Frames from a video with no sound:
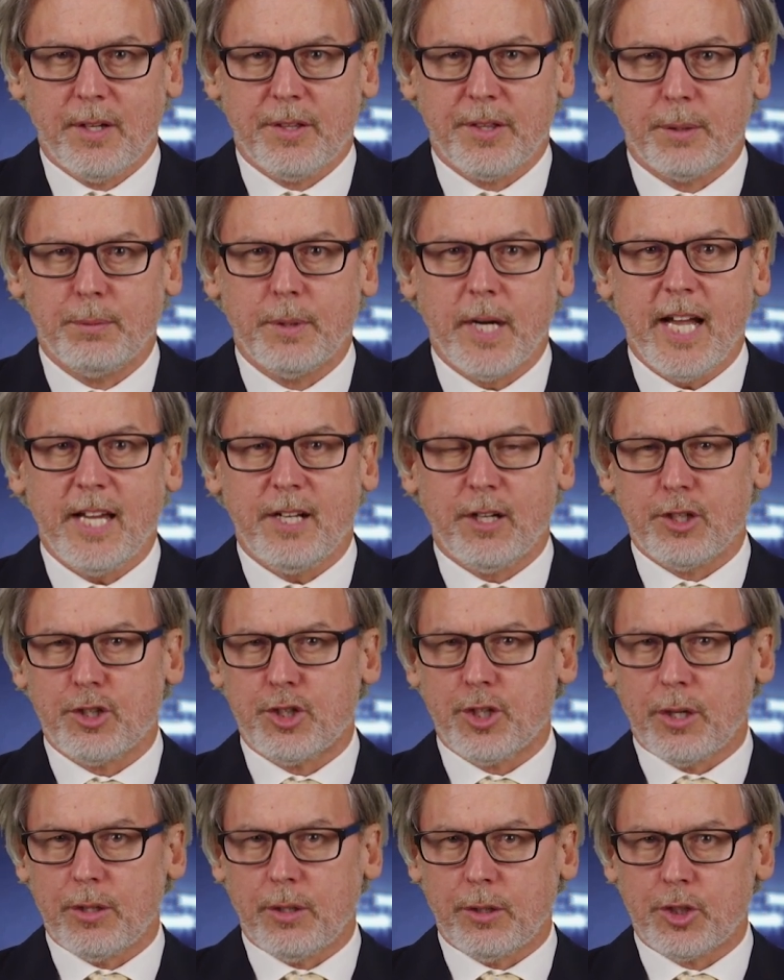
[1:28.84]
The raid
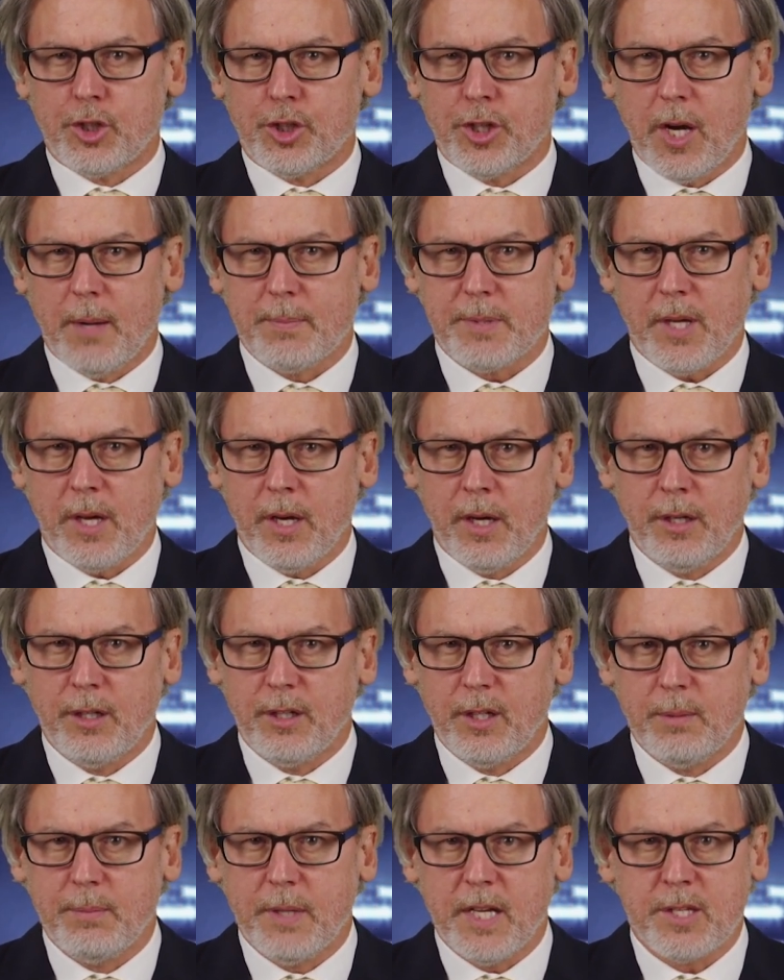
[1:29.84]
on Donald Trump's
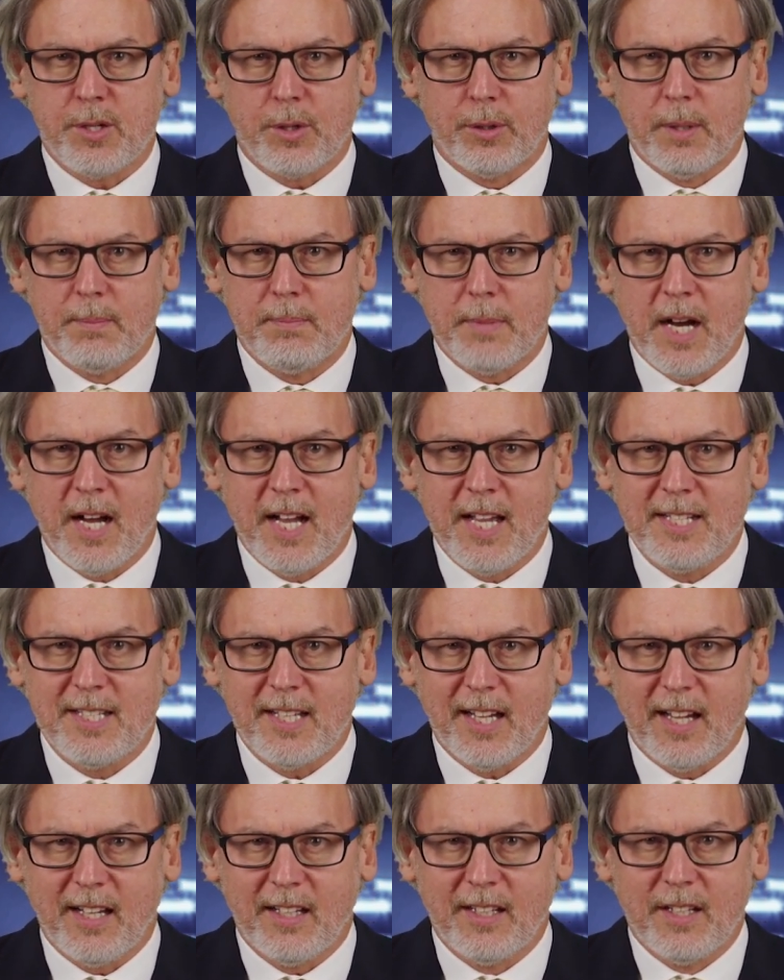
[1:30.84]
home is a
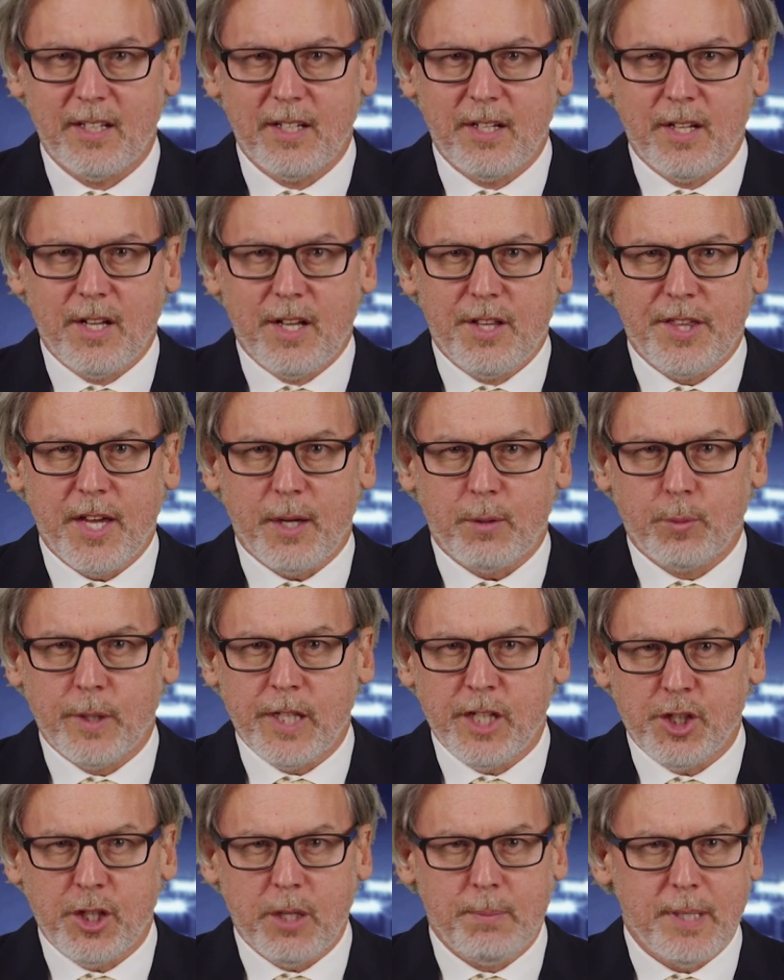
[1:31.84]
reminder that
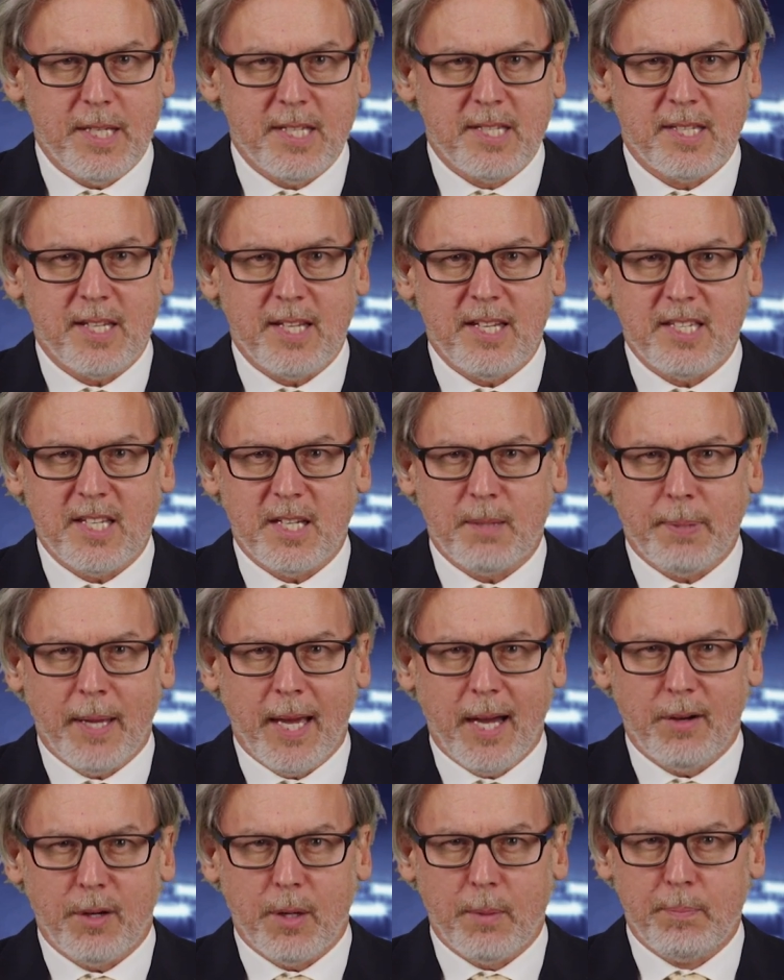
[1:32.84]
we should be seizing
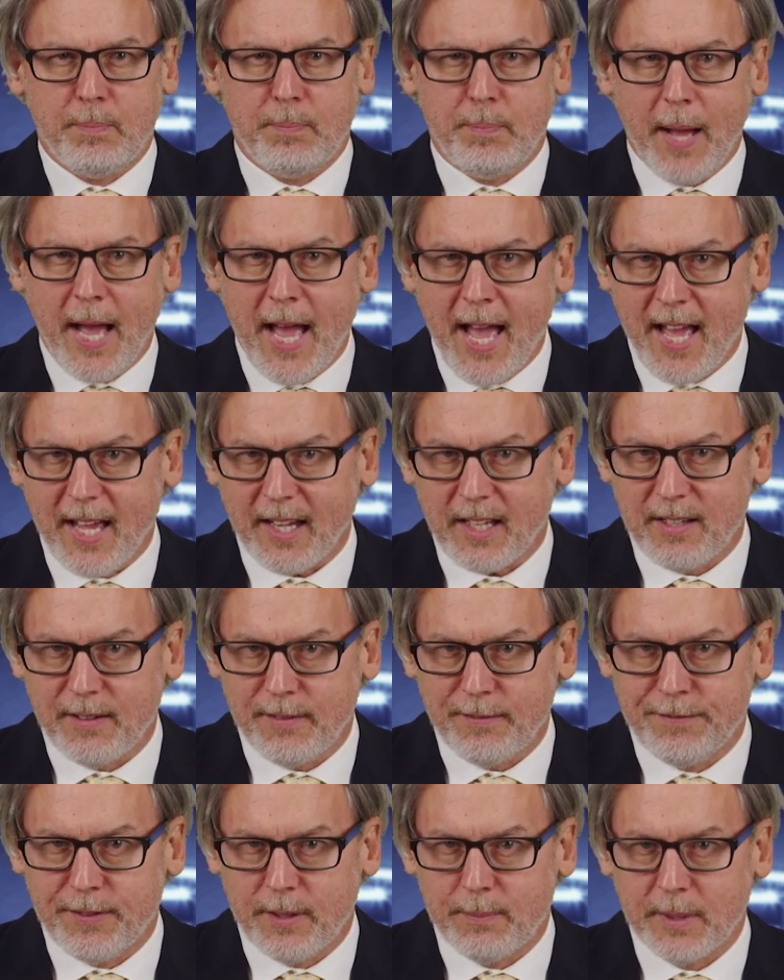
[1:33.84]
power
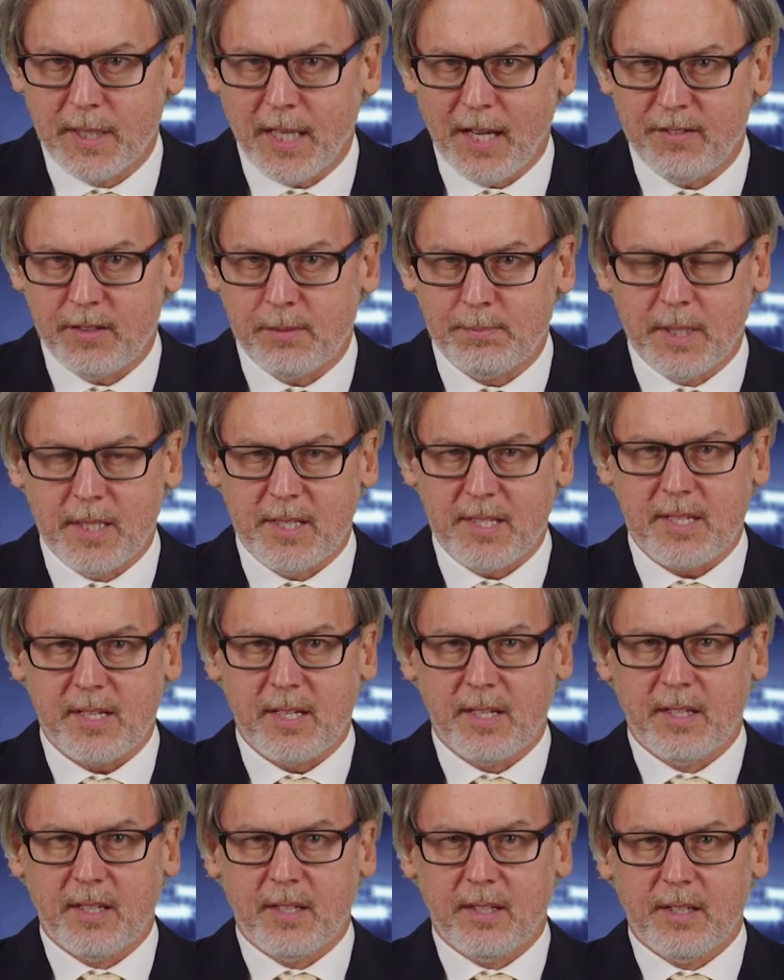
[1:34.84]
back from governments,
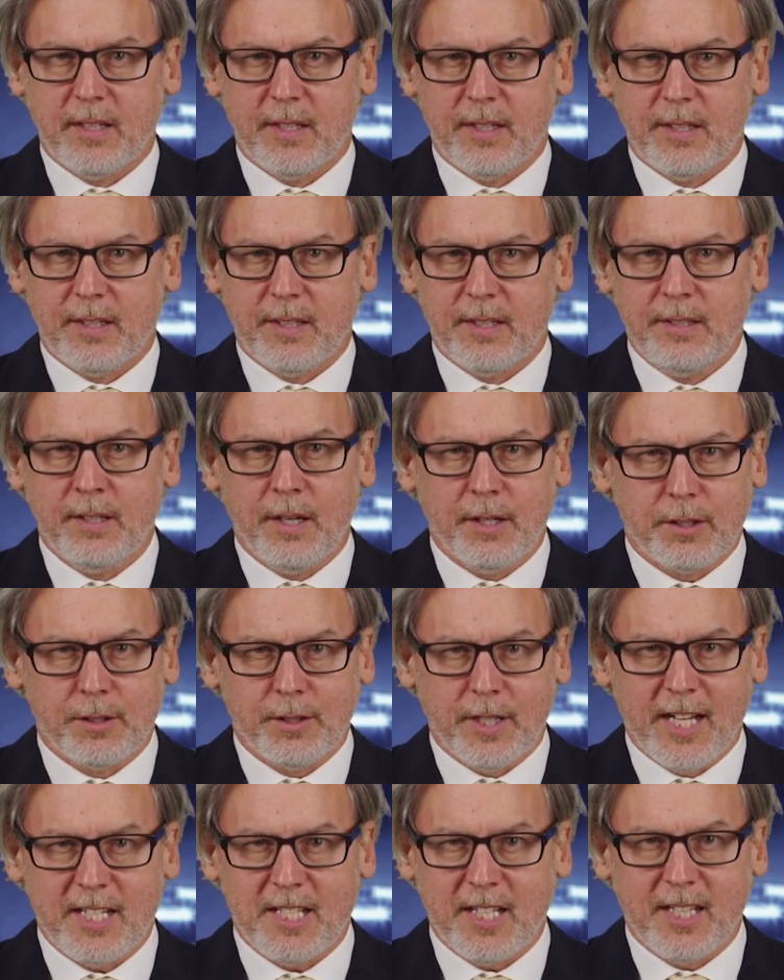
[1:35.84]
not
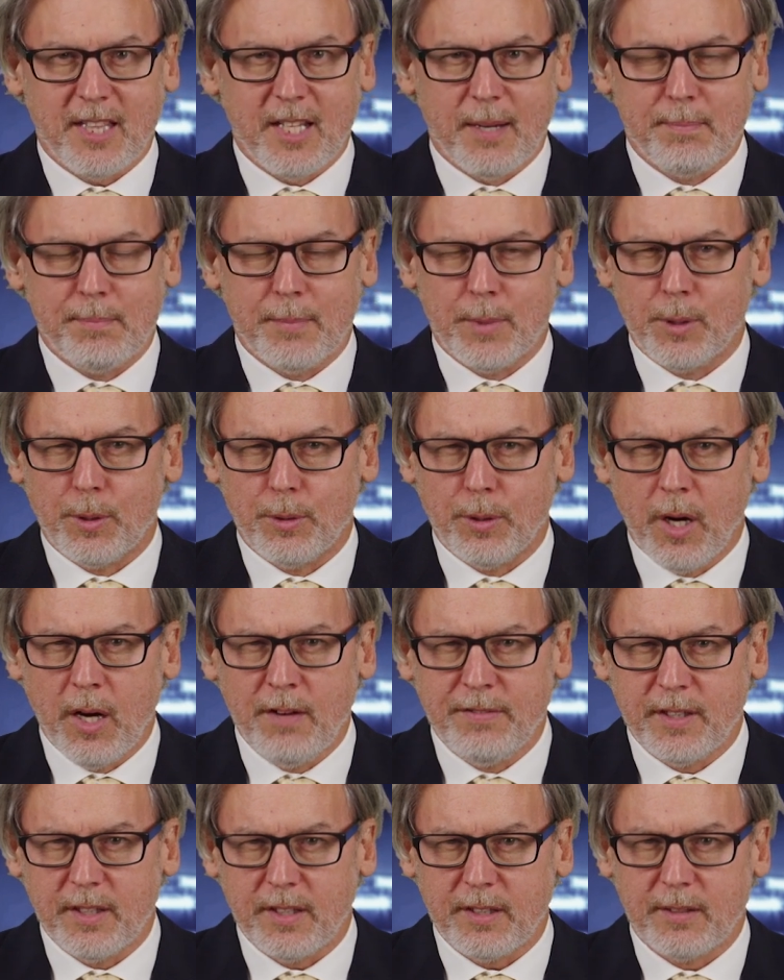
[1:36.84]
granting them more
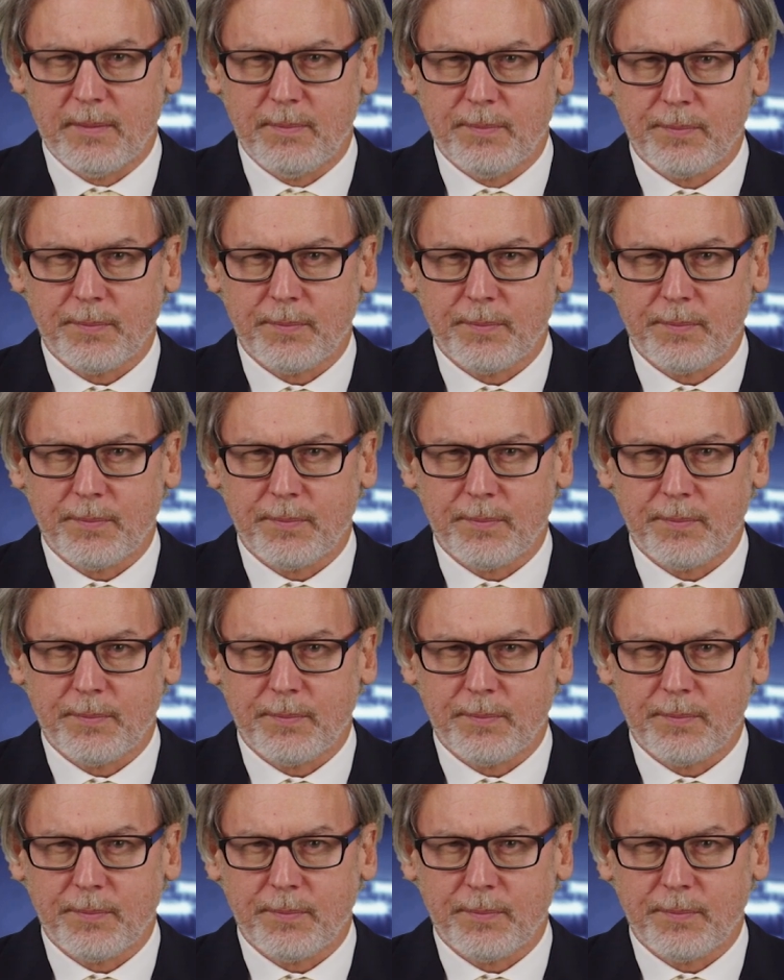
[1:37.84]
of it.